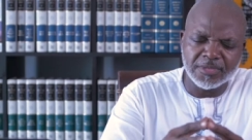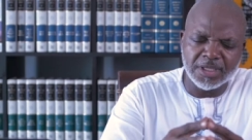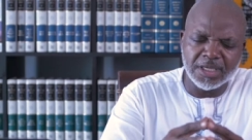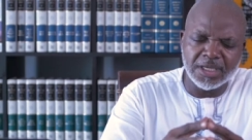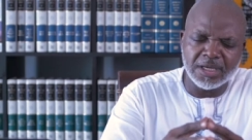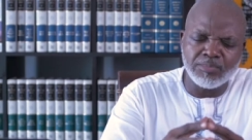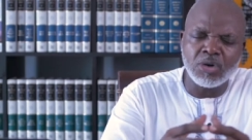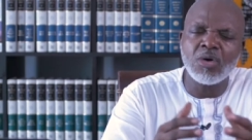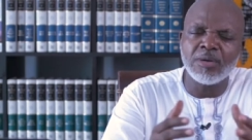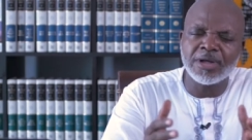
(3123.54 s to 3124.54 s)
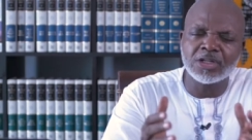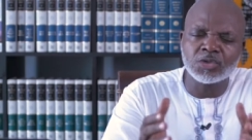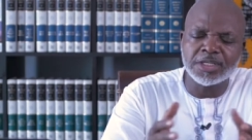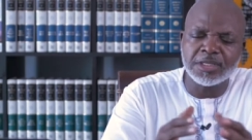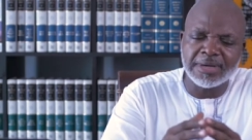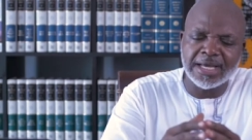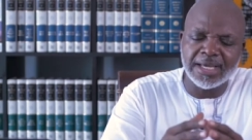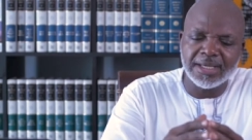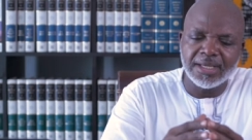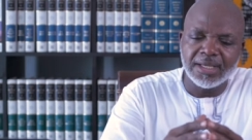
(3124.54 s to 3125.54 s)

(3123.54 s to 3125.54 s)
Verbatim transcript: uh, a poem that was written by